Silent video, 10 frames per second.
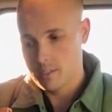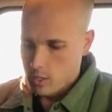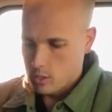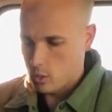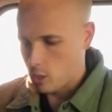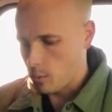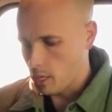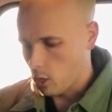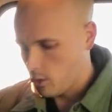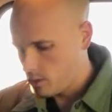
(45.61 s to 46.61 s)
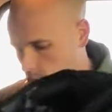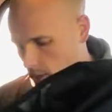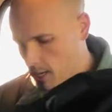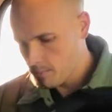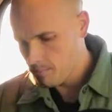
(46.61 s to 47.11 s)
So there we go, seat
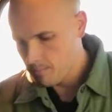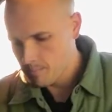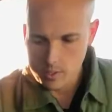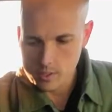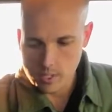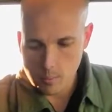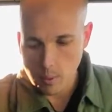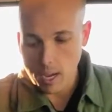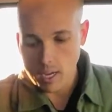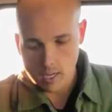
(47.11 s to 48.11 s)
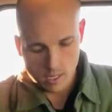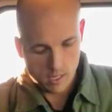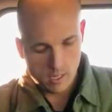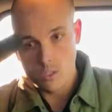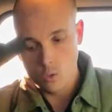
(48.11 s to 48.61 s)
bottom, seat back,
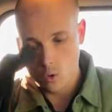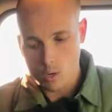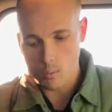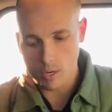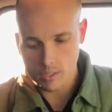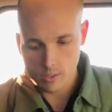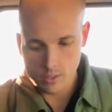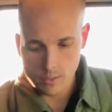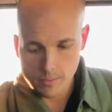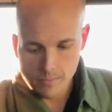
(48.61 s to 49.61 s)
2 armrests,